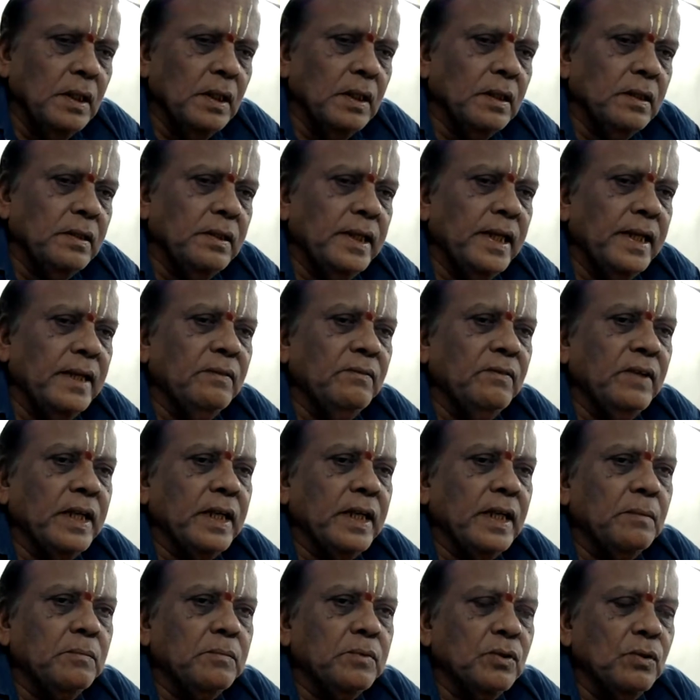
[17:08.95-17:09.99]
Then we
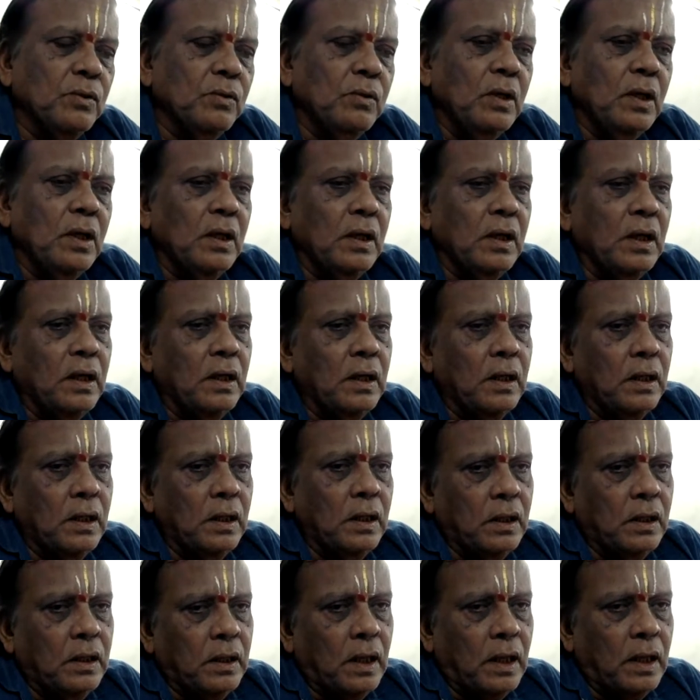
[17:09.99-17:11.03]
come to
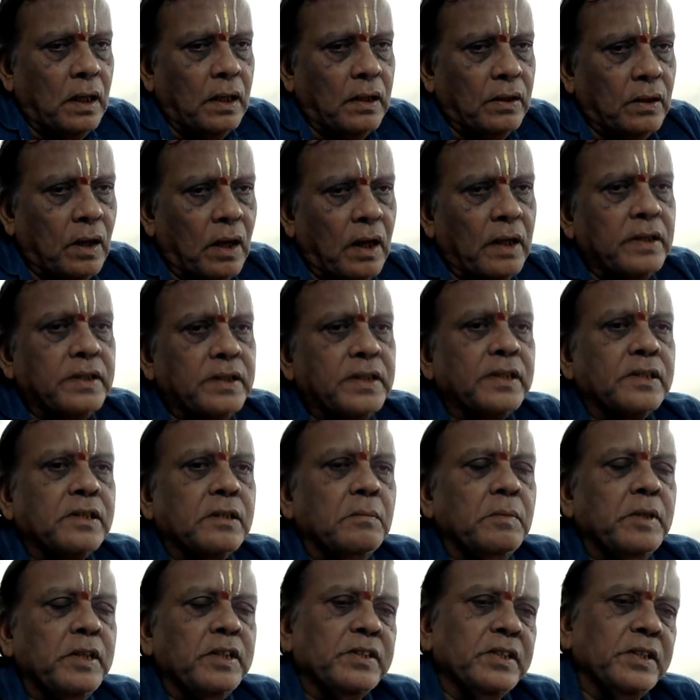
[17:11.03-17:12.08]

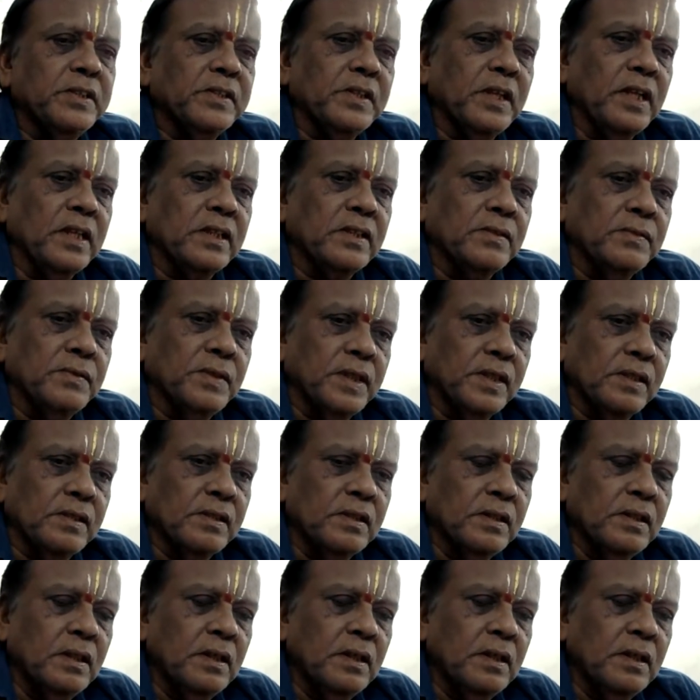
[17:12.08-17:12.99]
non-testamentary transfers.